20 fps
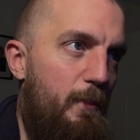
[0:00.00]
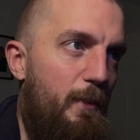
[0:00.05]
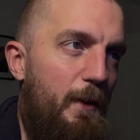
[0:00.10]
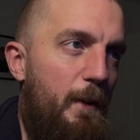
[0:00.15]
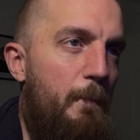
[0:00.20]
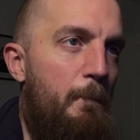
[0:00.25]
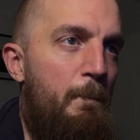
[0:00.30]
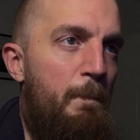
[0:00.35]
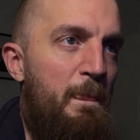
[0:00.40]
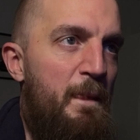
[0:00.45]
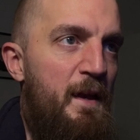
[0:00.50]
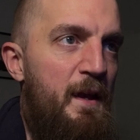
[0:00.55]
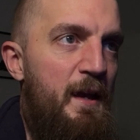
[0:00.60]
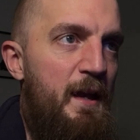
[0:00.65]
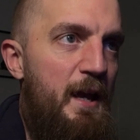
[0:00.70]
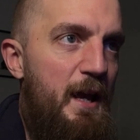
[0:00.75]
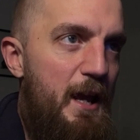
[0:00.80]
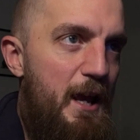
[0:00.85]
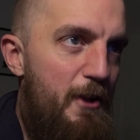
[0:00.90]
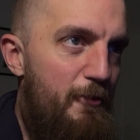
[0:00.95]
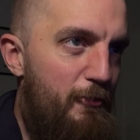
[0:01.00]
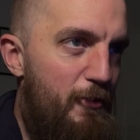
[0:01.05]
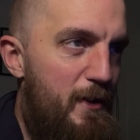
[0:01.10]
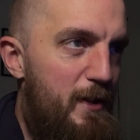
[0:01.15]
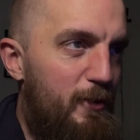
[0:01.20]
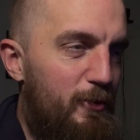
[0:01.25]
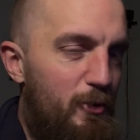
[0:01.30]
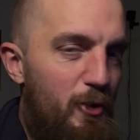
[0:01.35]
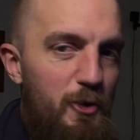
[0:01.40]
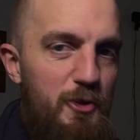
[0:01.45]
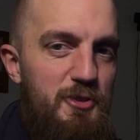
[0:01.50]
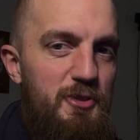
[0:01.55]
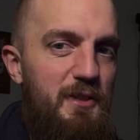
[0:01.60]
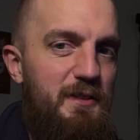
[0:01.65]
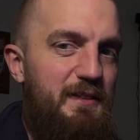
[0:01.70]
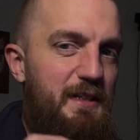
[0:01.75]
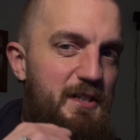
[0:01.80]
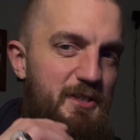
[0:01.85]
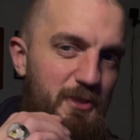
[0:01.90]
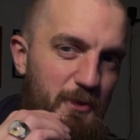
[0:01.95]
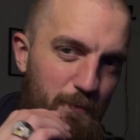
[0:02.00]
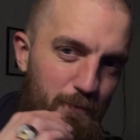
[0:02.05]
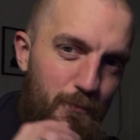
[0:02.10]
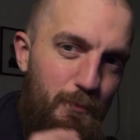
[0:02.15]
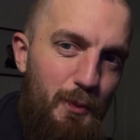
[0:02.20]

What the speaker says: But if it looks like there's like